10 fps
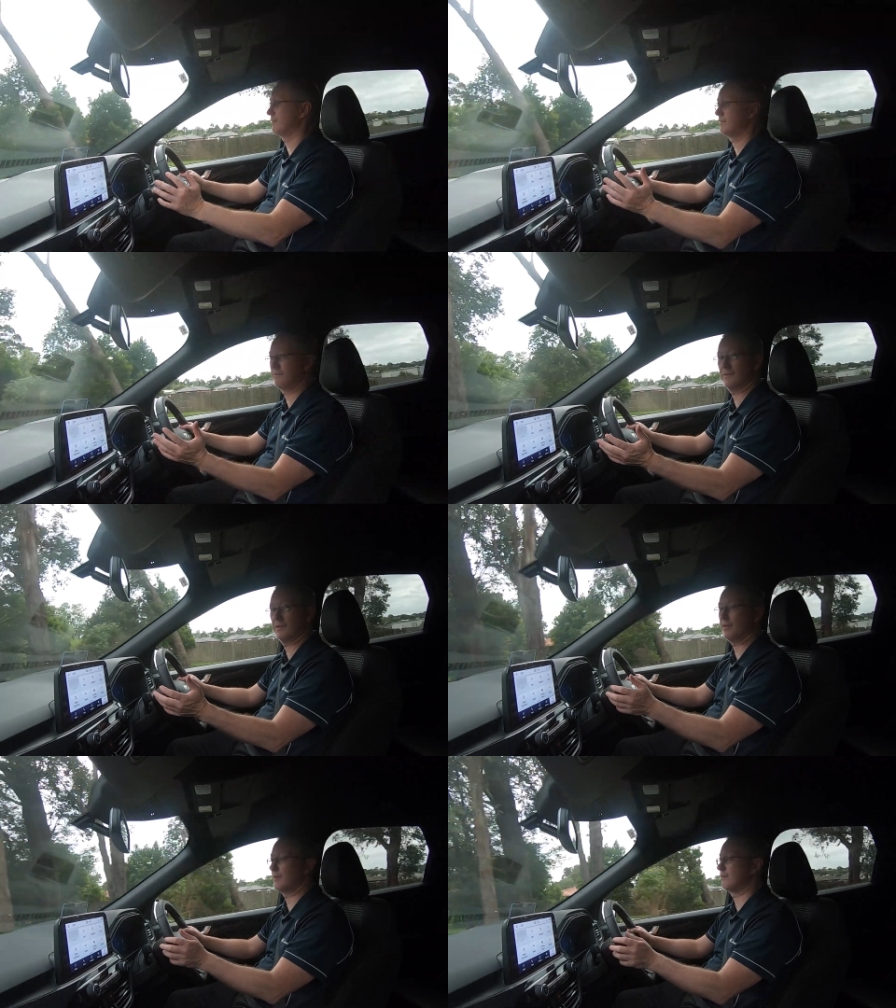
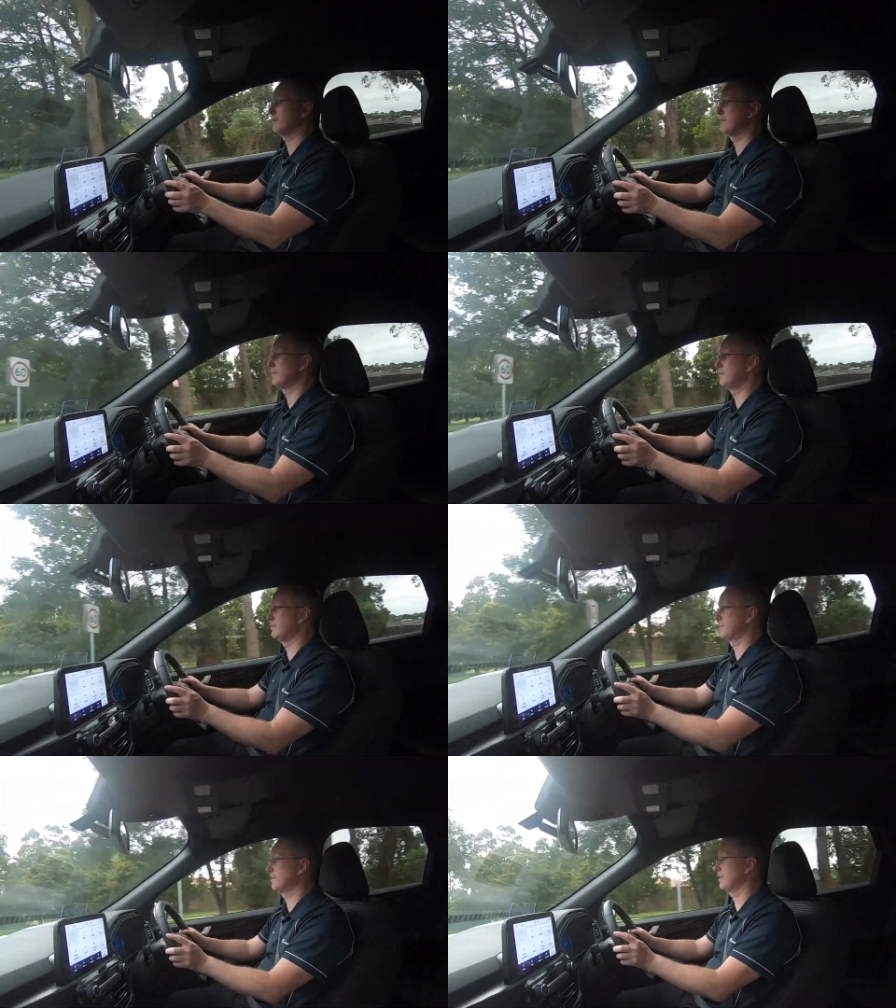start driving a
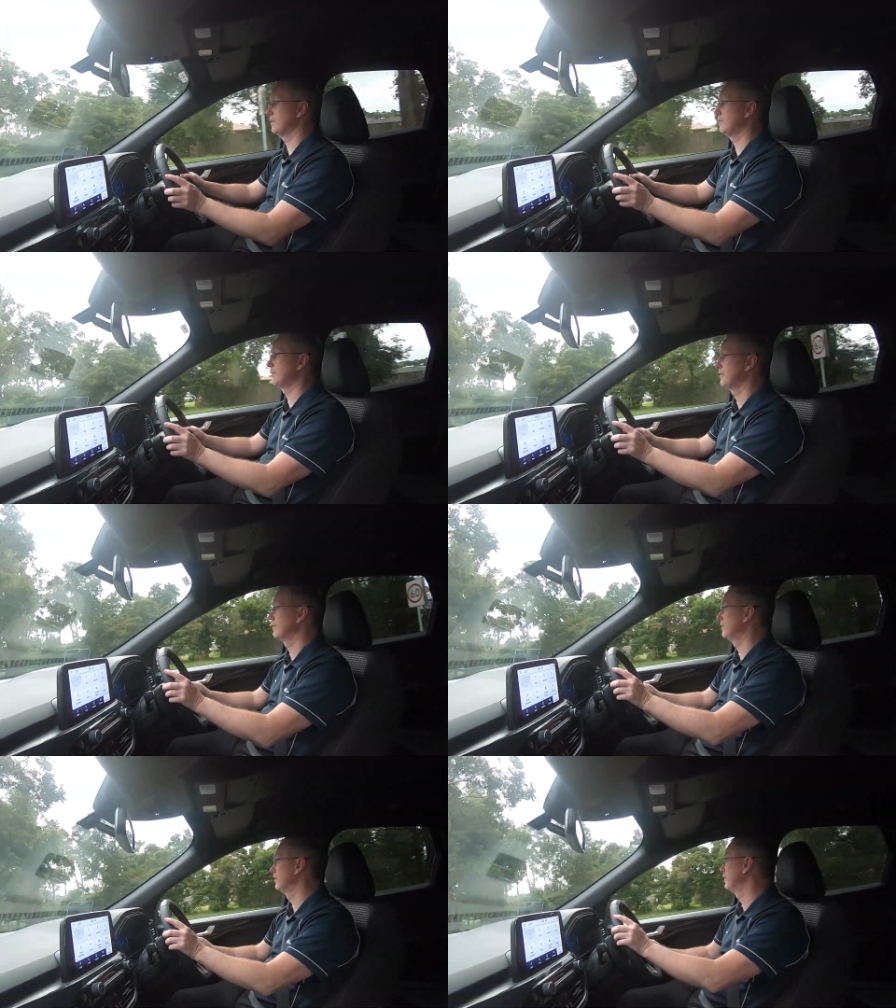new Escape
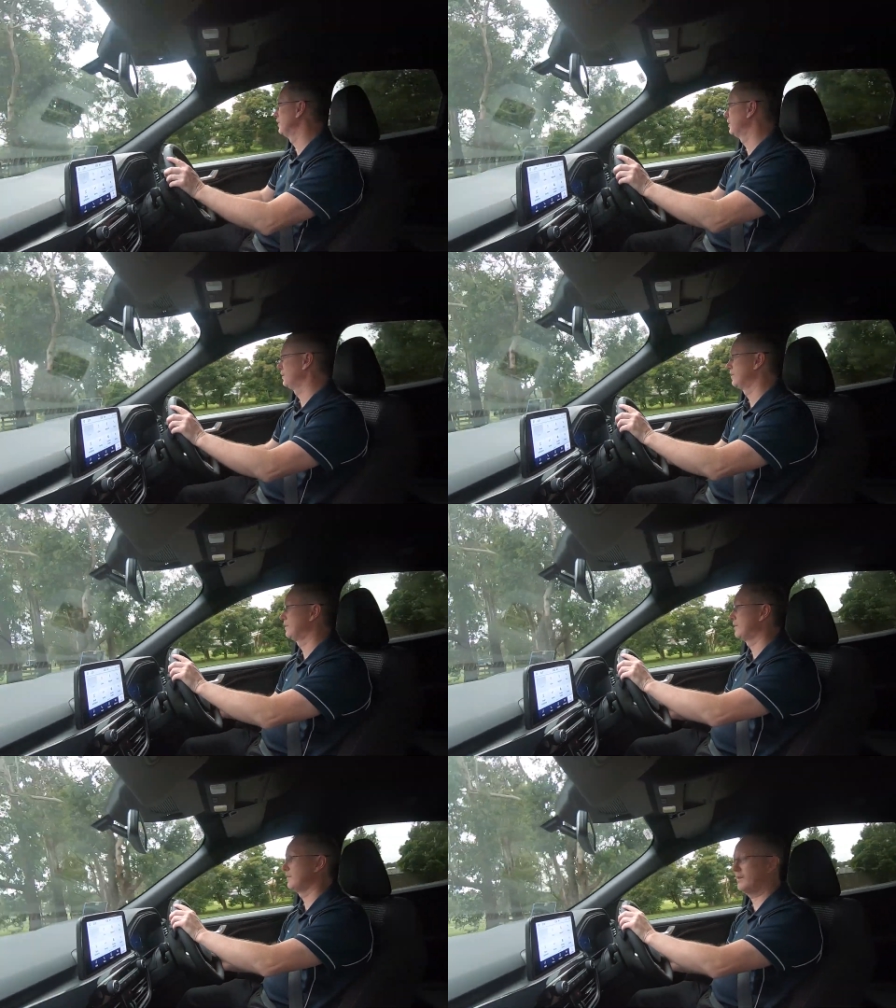
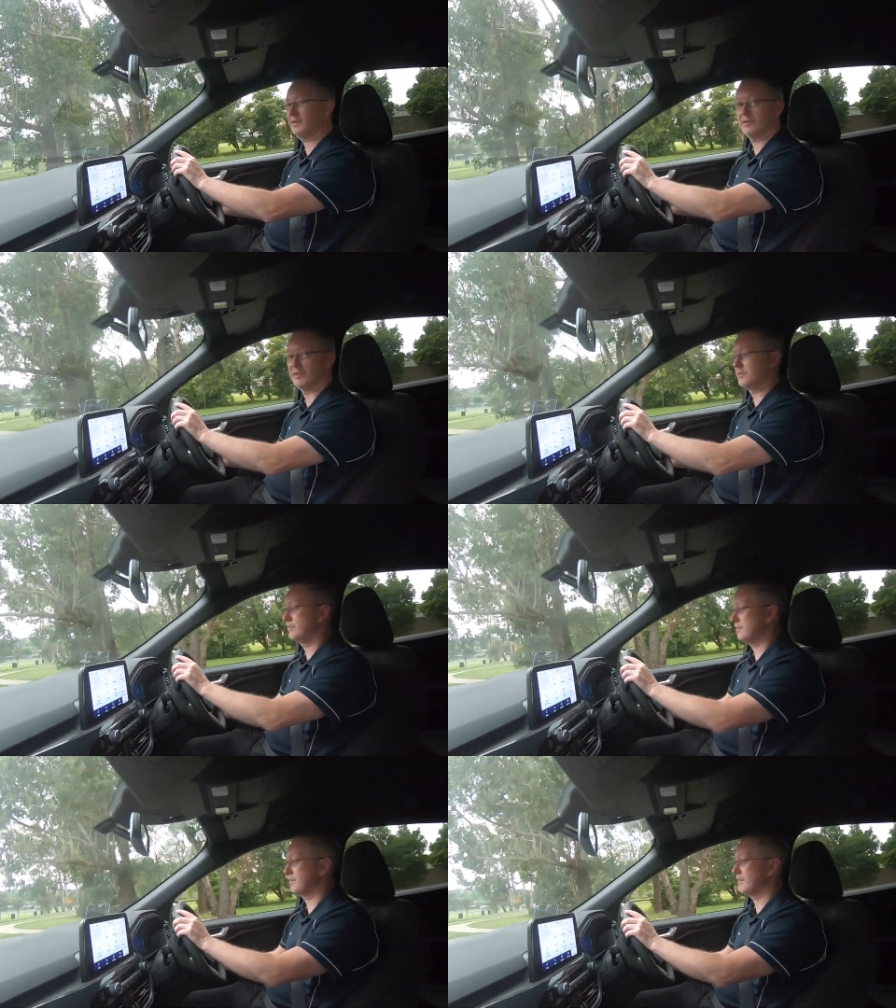is actually
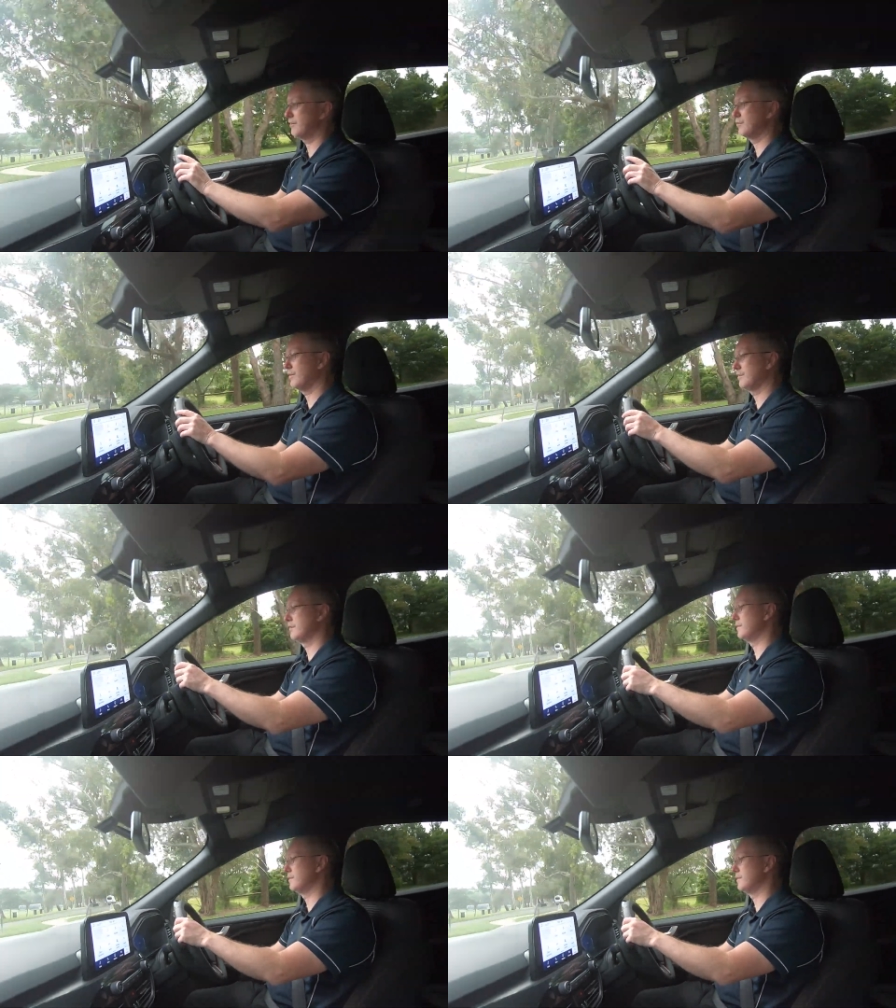just how quiet it is